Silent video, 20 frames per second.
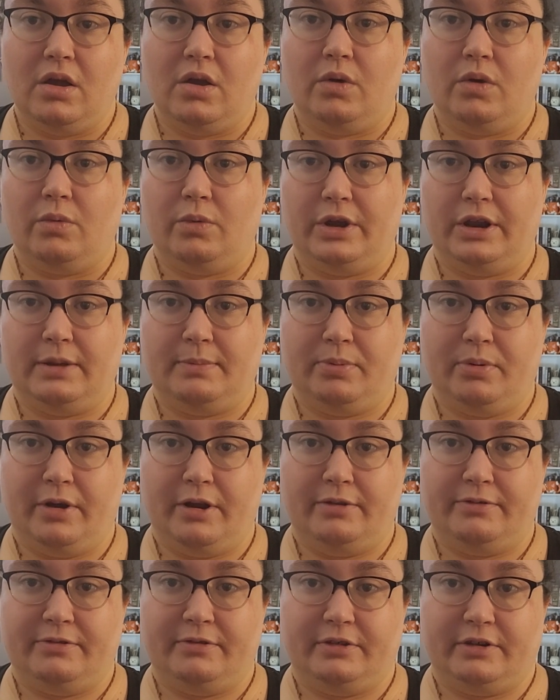Read a
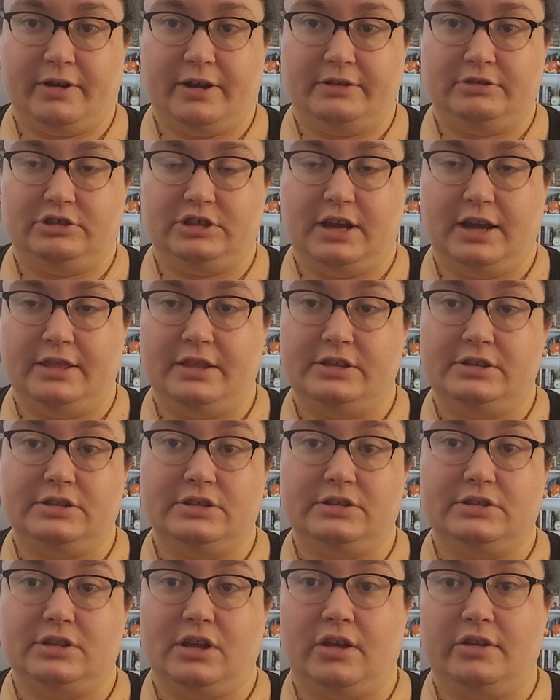prayer for the crown child. This
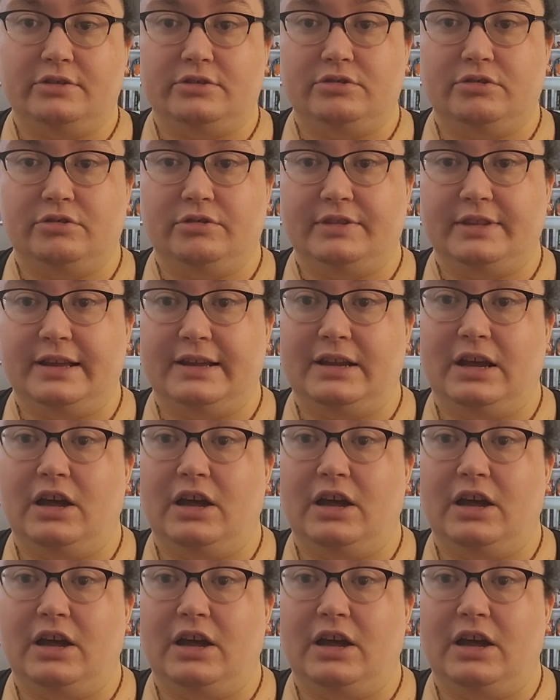is also an